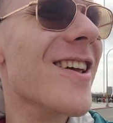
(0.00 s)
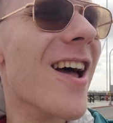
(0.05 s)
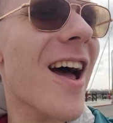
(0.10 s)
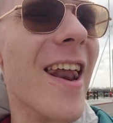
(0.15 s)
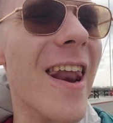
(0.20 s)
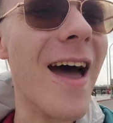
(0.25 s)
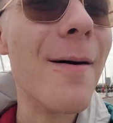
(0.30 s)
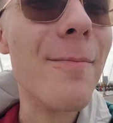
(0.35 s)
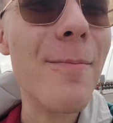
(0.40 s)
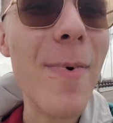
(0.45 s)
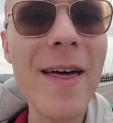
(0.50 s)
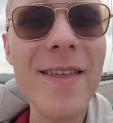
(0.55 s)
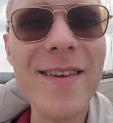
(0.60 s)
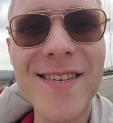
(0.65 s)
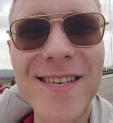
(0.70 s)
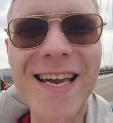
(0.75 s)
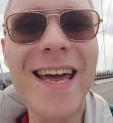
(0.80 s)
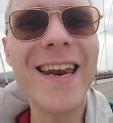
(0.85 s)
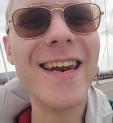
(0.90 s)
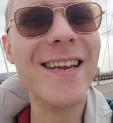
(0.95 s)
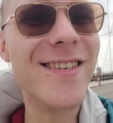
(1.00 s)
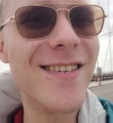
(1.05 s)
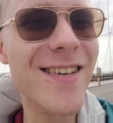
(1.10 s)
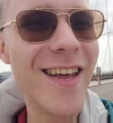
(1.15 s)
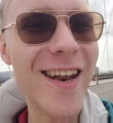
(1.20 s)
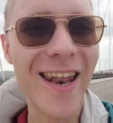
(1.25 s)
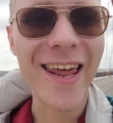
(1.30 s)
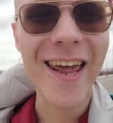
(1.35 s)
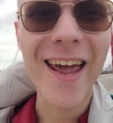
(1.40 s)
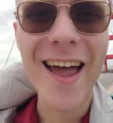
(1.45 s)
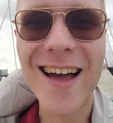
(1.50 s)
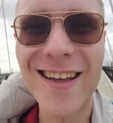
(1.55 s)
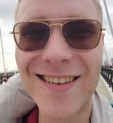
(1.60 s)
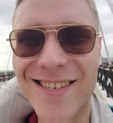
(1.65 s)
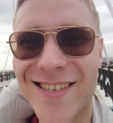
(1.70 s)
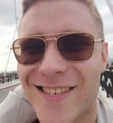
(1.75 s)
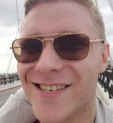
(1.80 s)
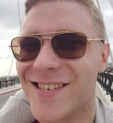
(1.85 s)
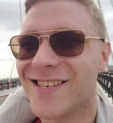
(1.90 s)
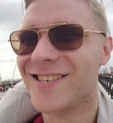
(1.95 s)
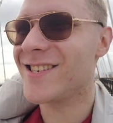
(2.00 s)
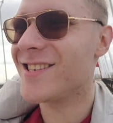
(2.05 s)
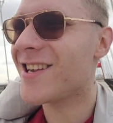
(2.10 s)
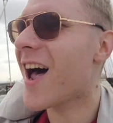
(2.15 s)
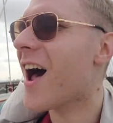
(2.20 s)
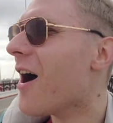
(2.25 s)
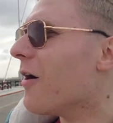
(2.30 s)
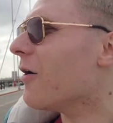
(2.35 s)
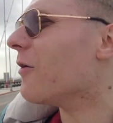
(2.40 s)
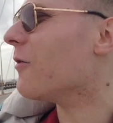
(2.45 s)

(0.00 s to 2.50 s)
Out by the sea and it suddenly got so